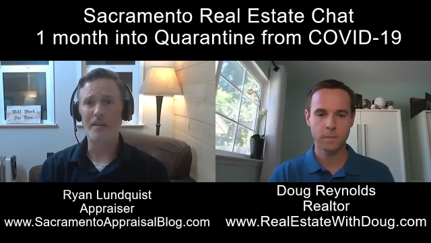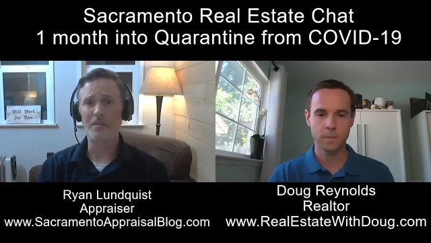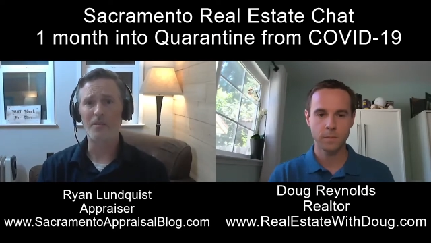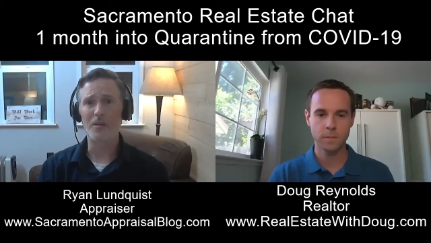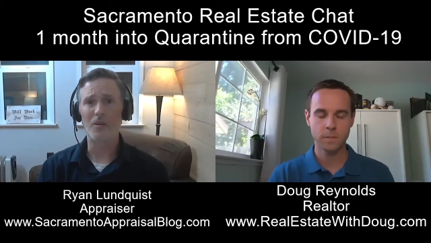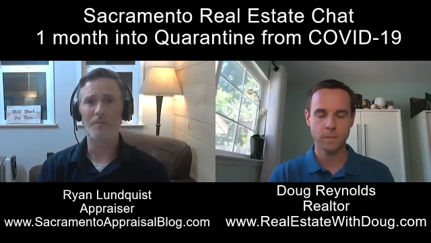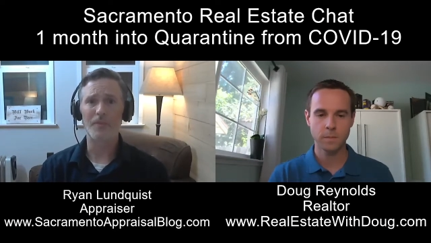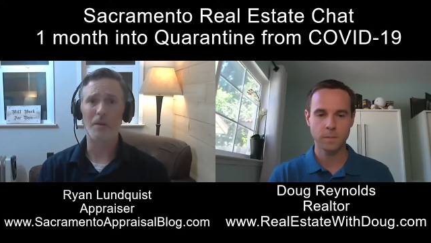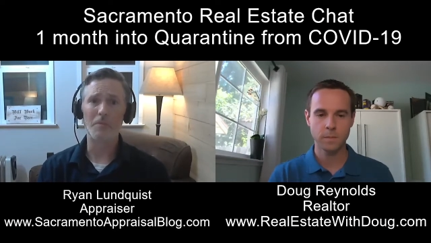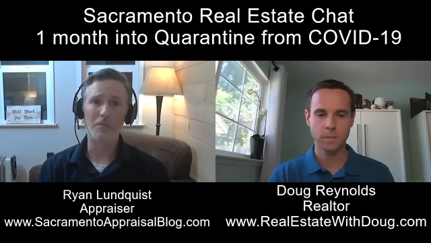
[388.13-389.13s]
Speaker 1: And so
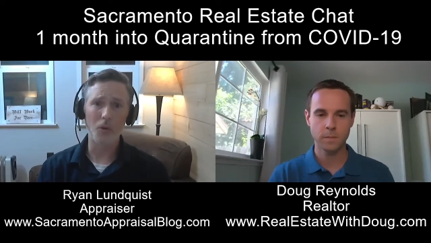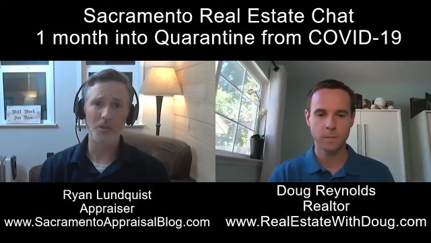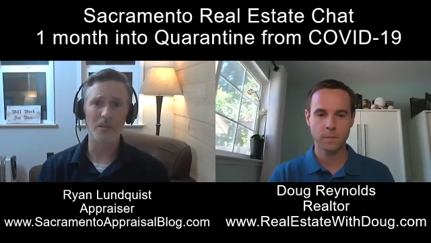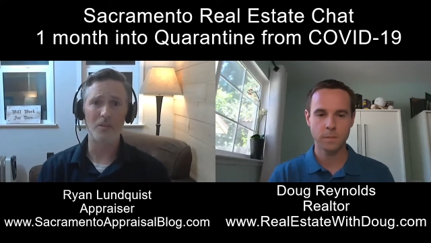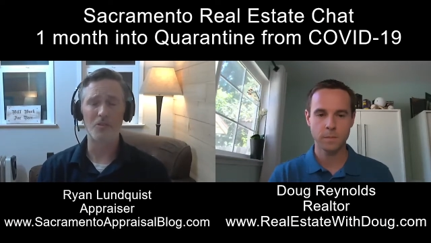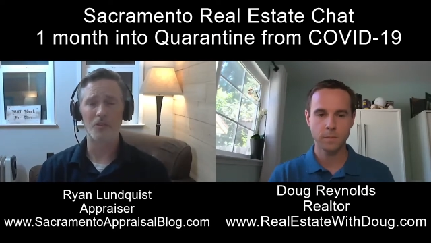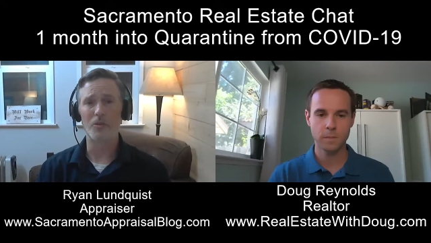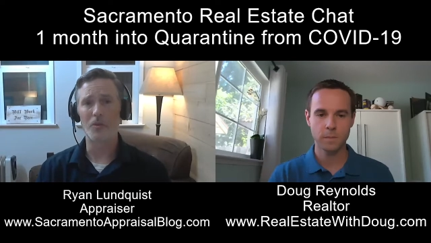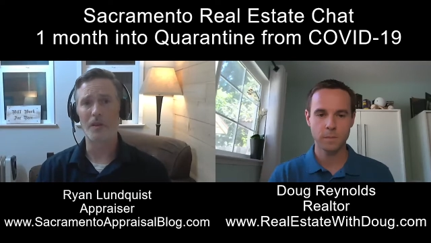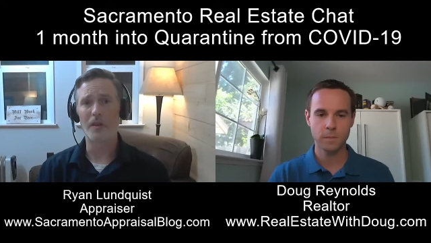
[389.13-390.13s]
I'm divorcing those
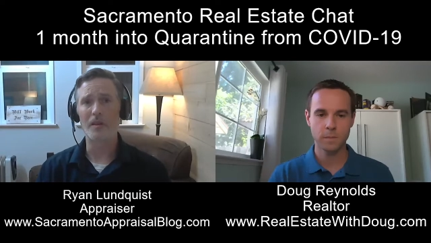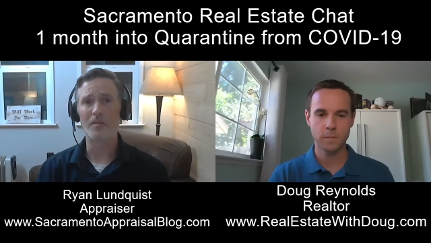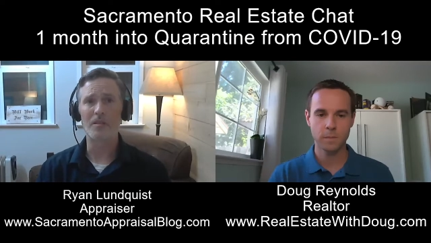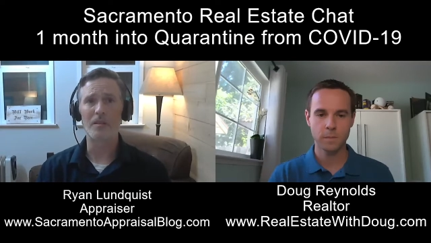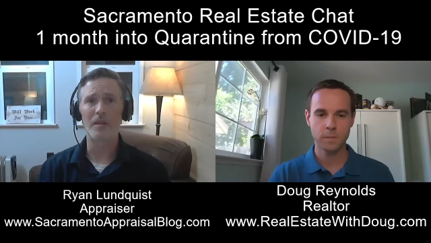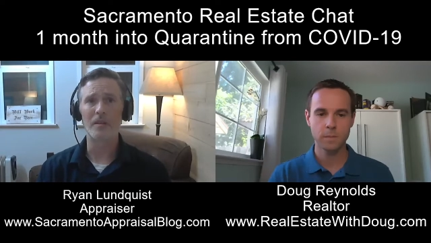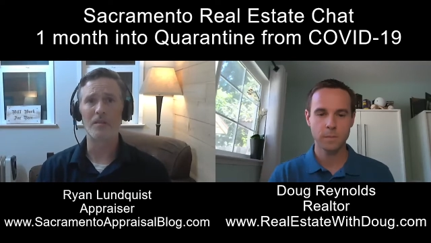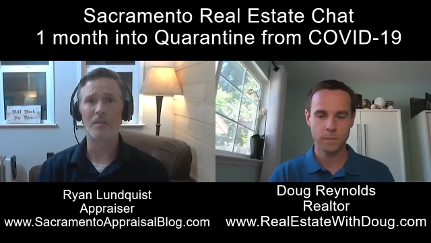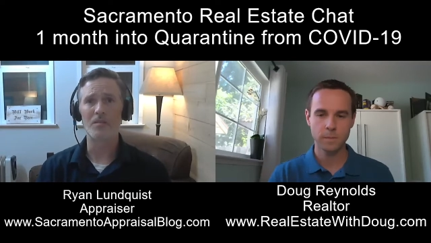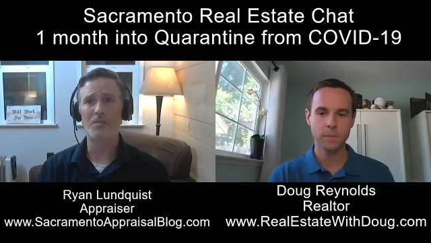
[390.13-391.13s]
two things. And and
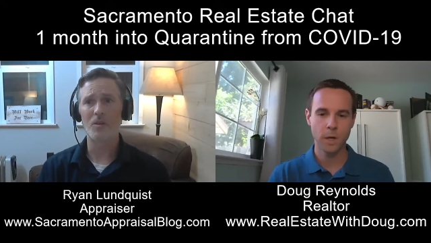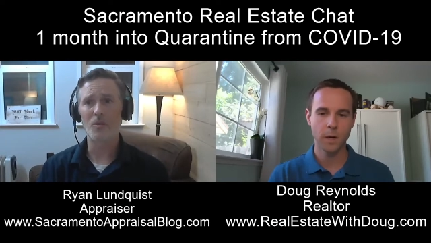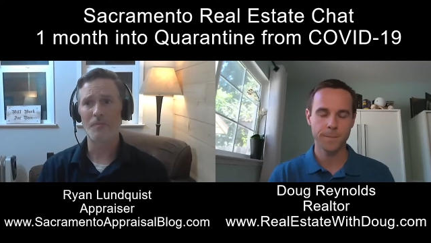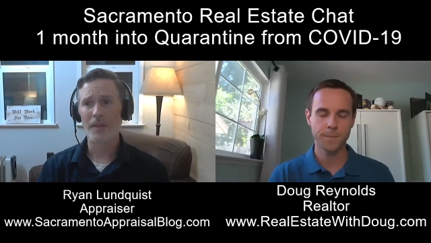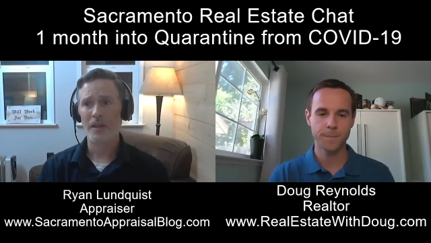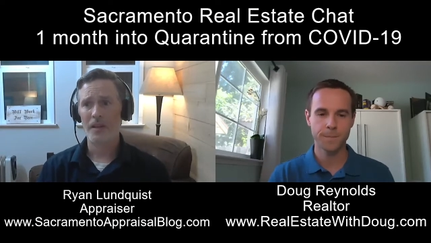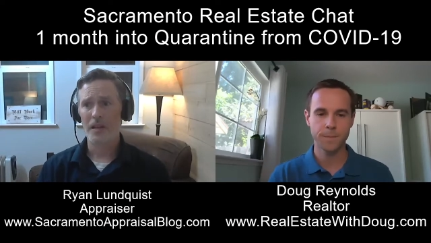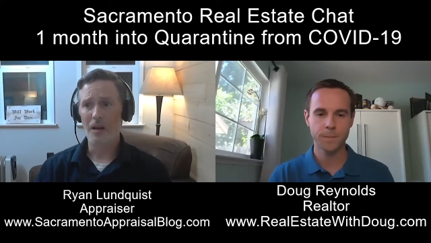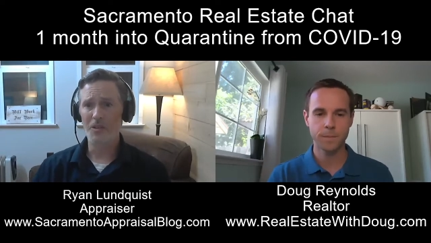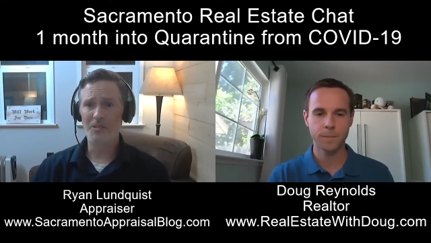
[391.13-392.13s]
and so
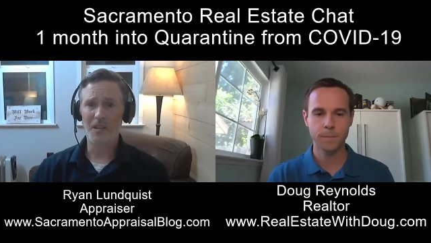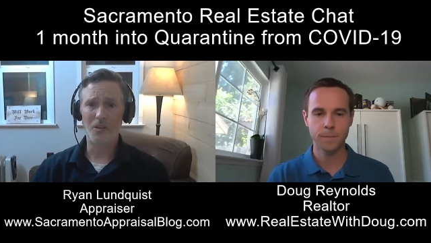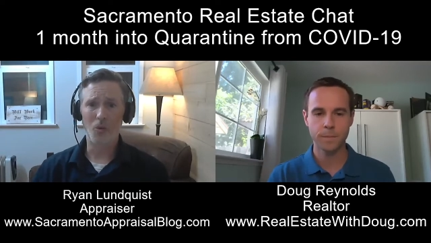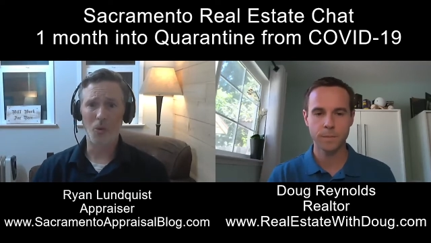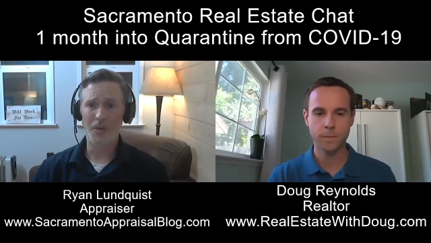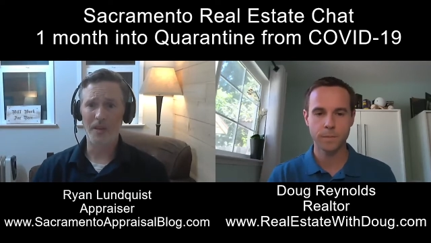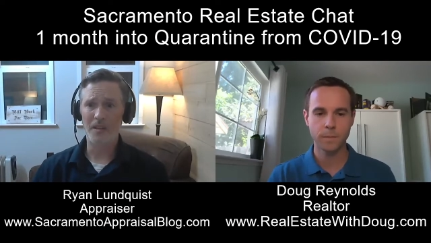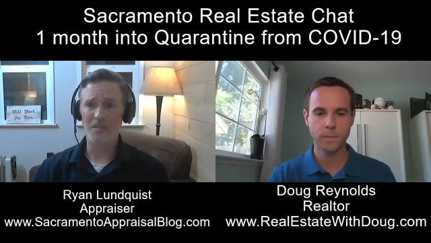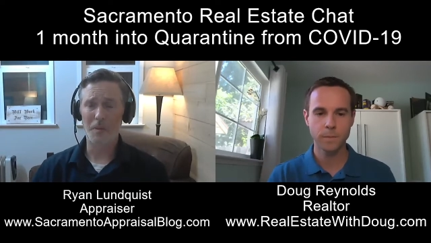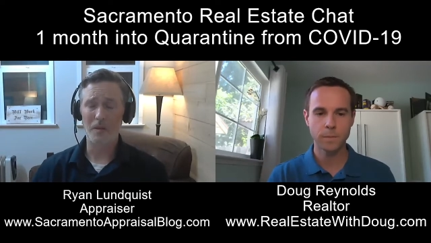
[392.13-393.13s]
I would just say the whole thing
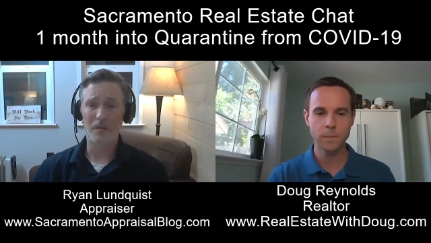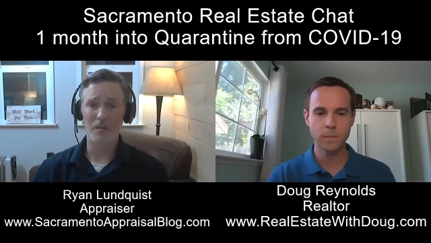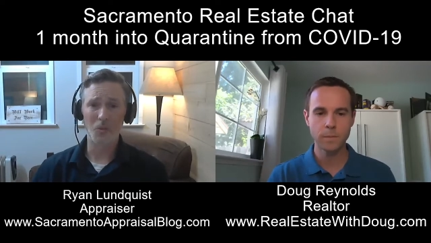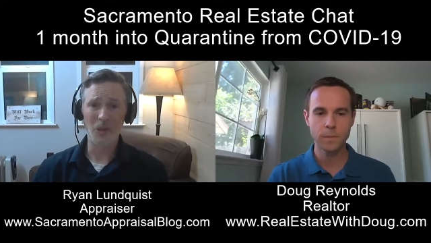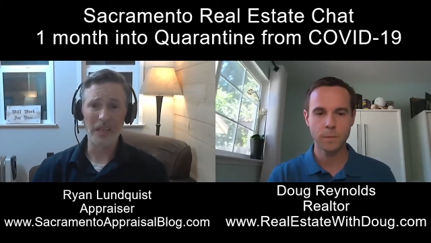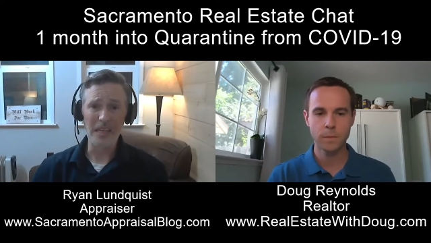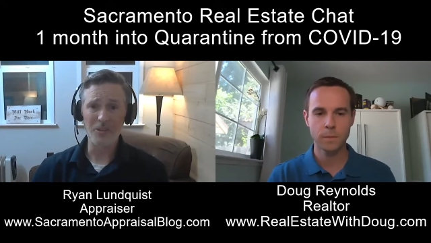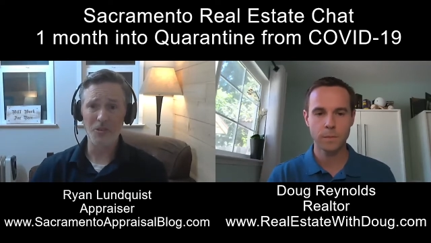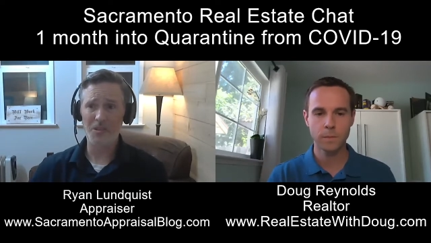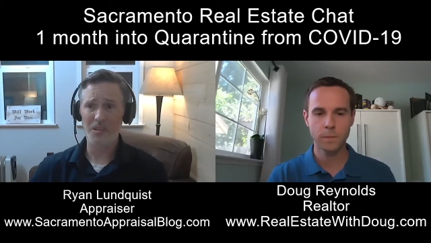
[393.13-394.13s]
has been really
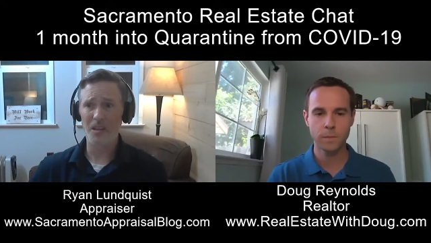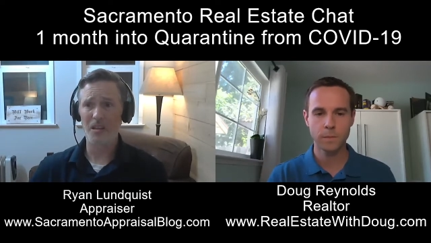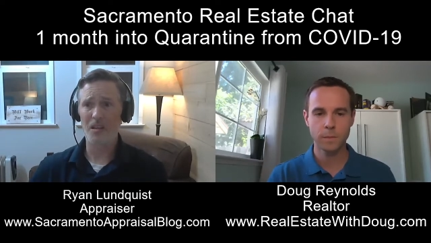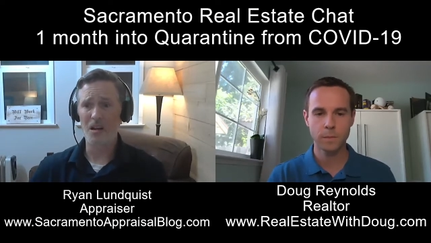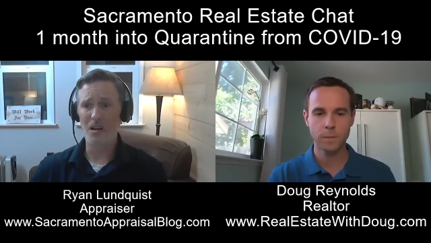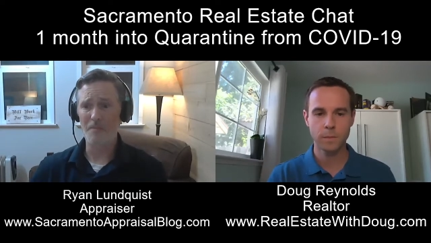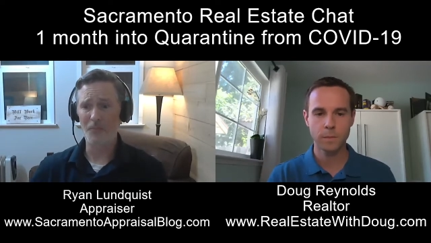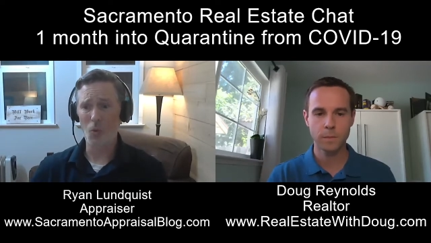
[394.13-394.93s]
interesting. Um,